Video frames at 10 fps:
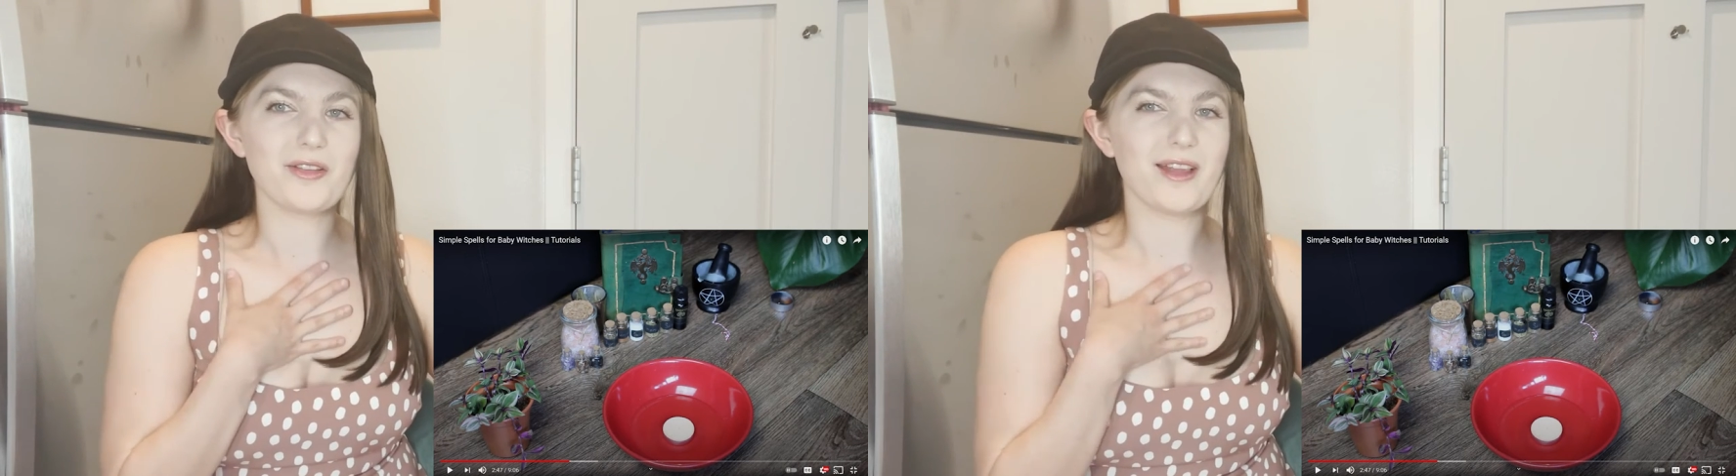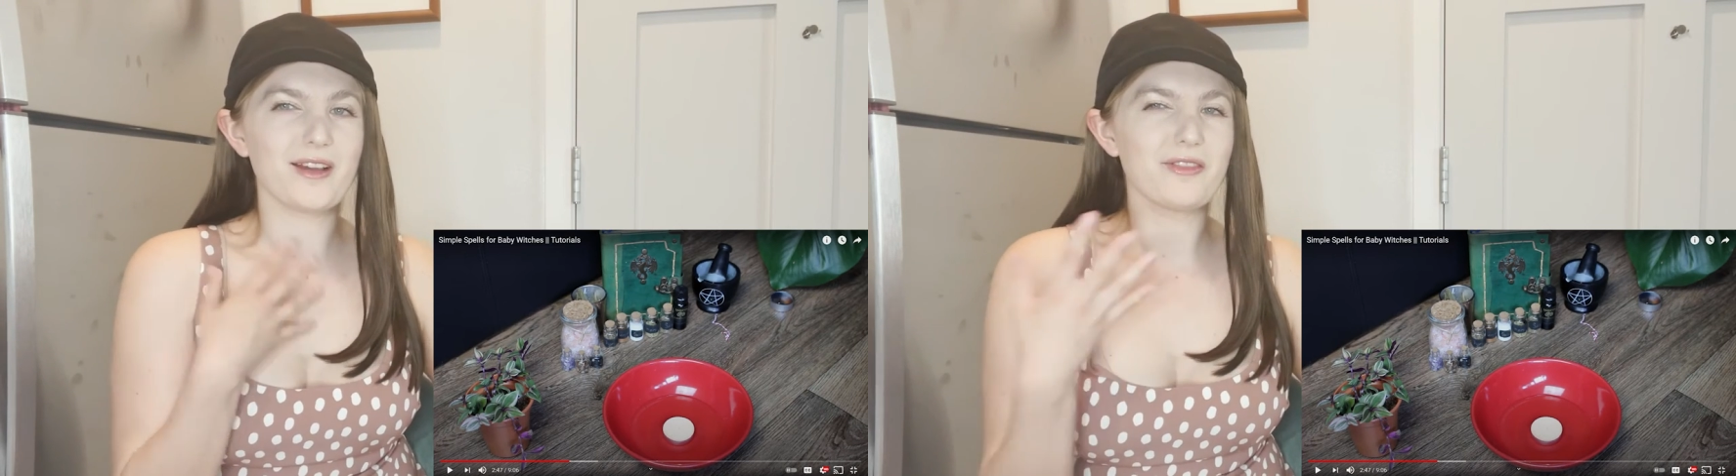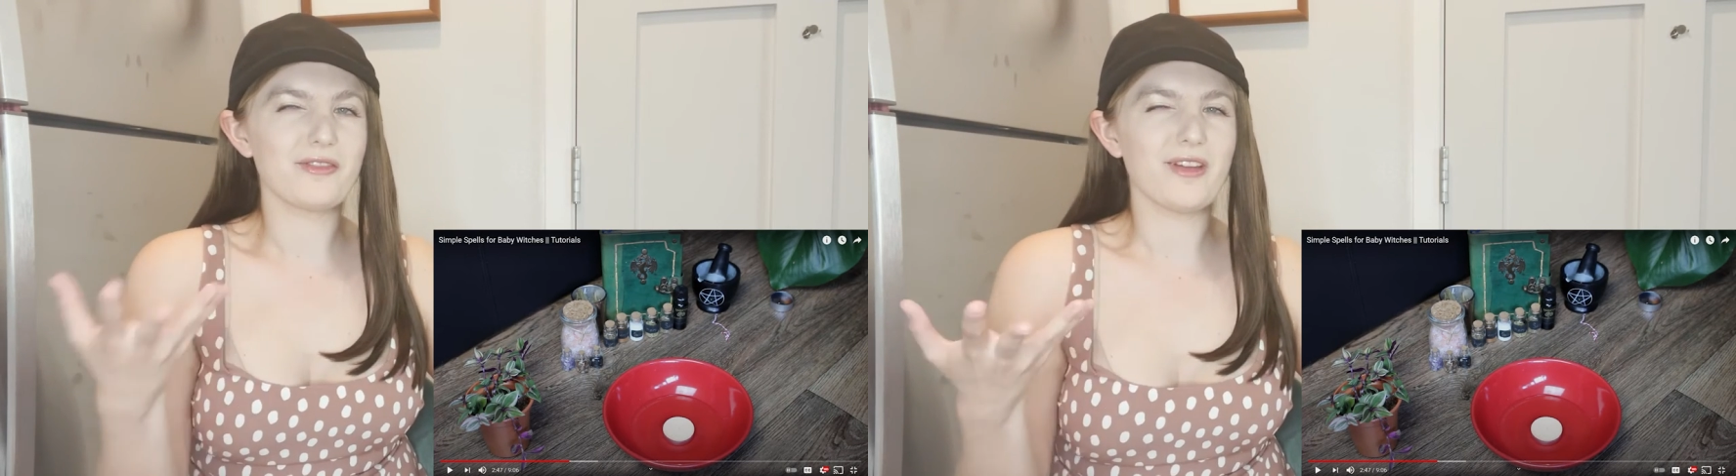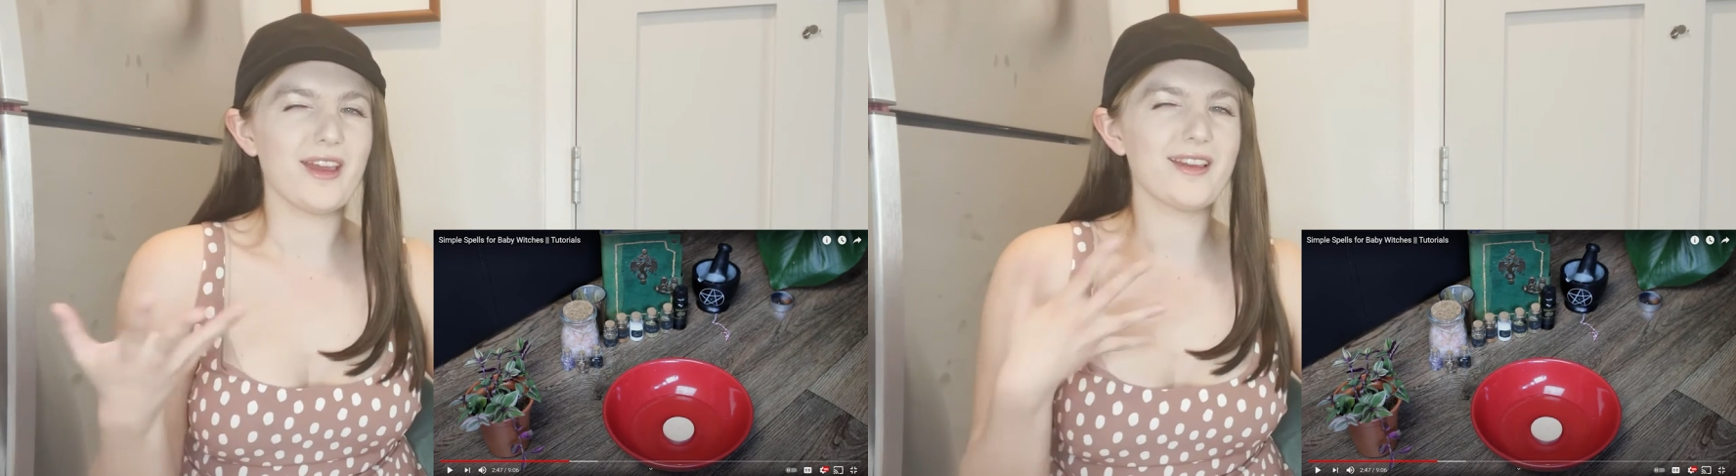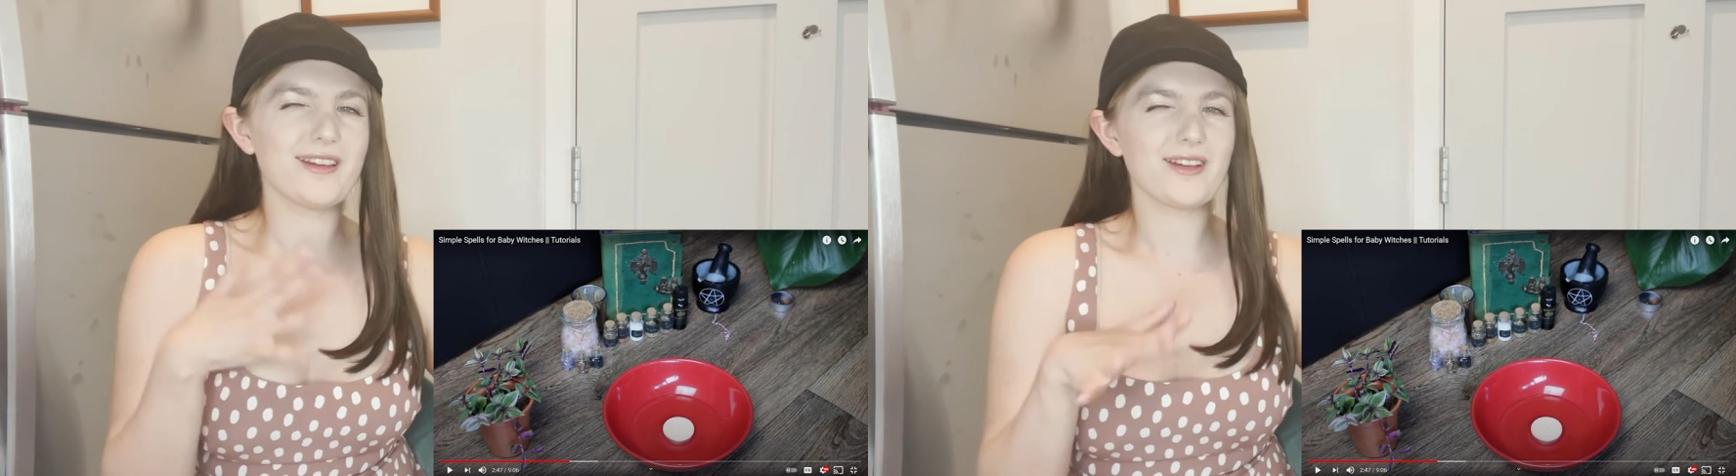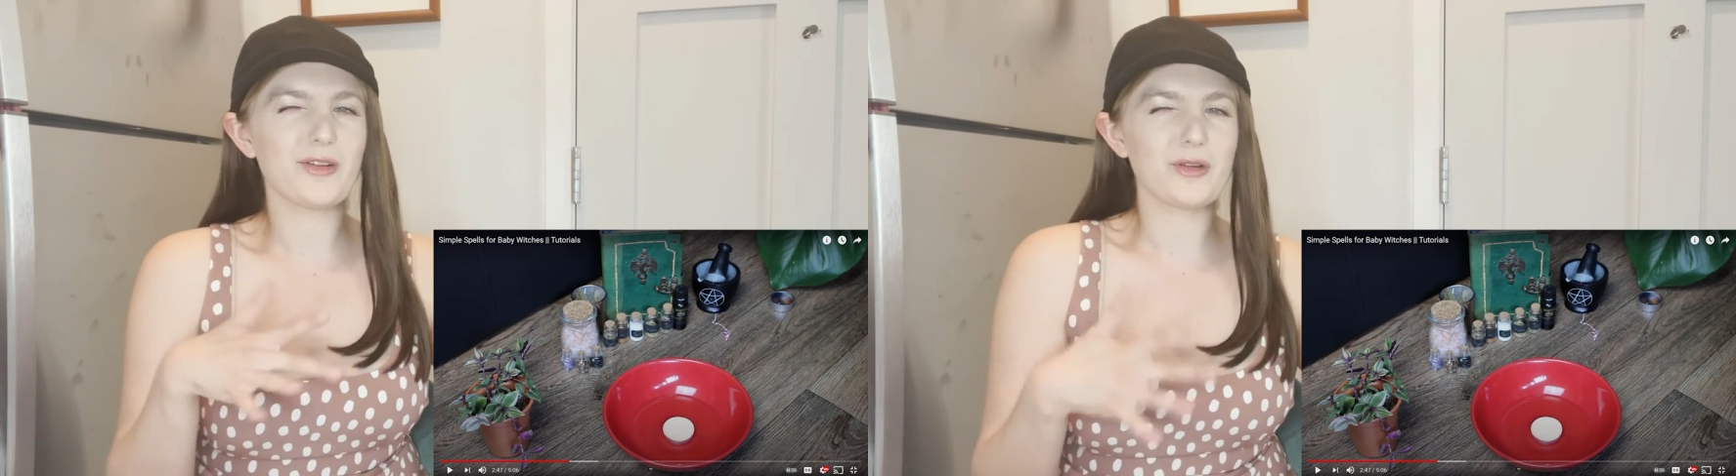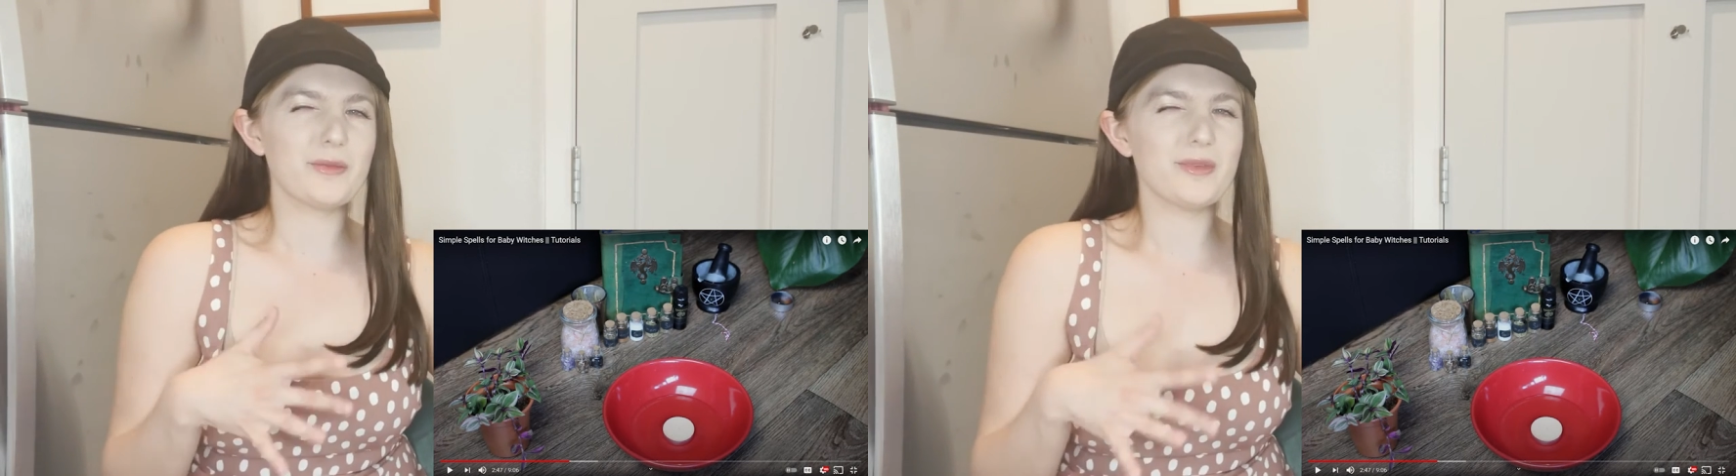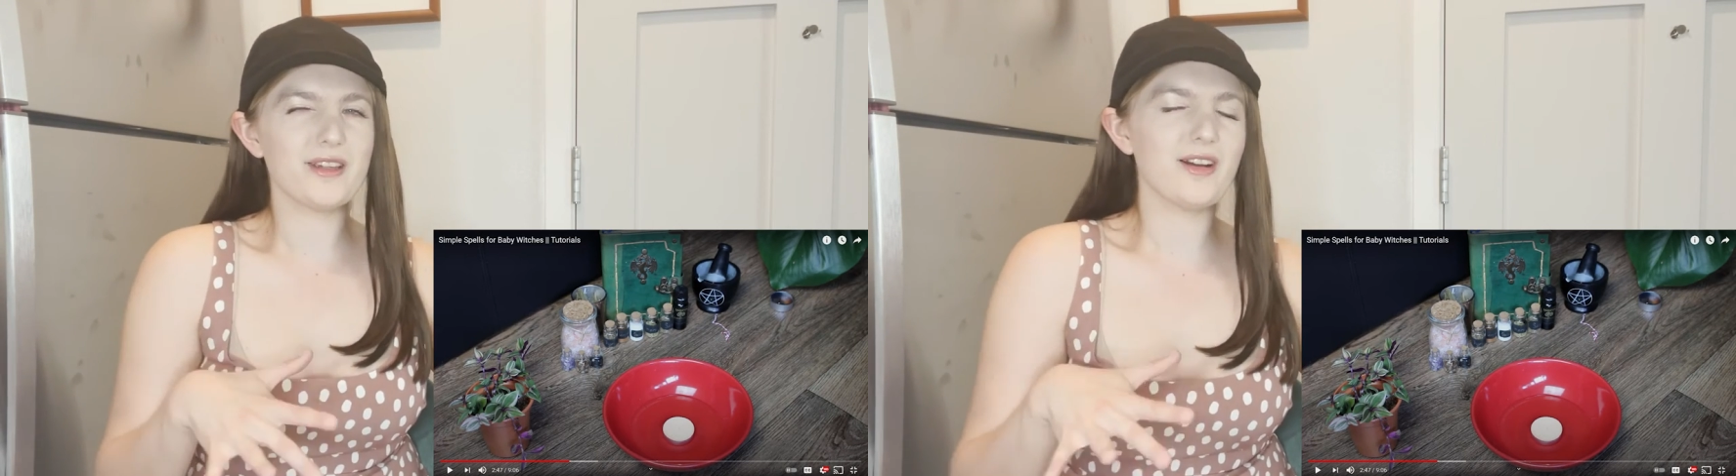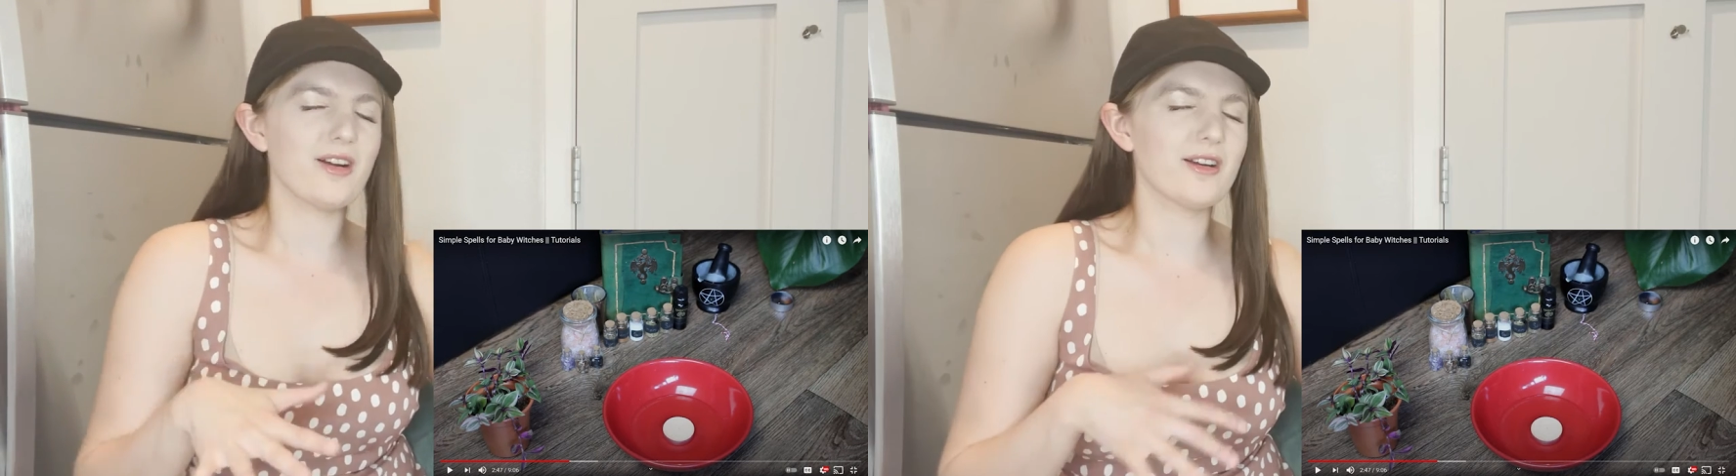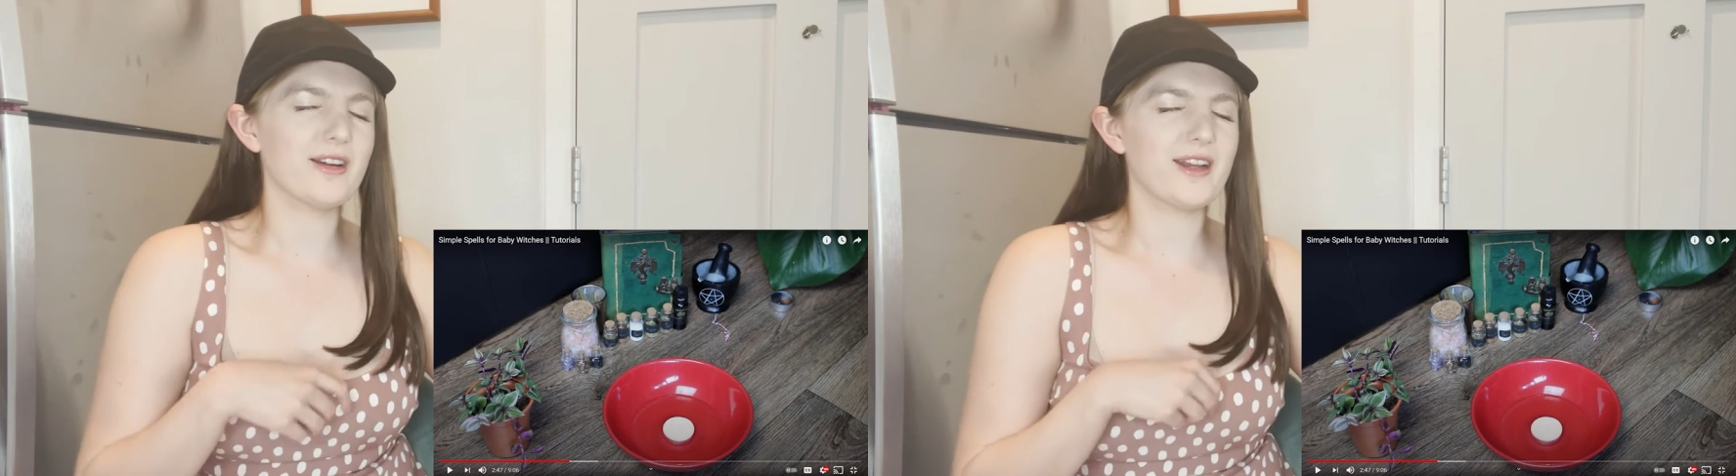like a fake creepy heart.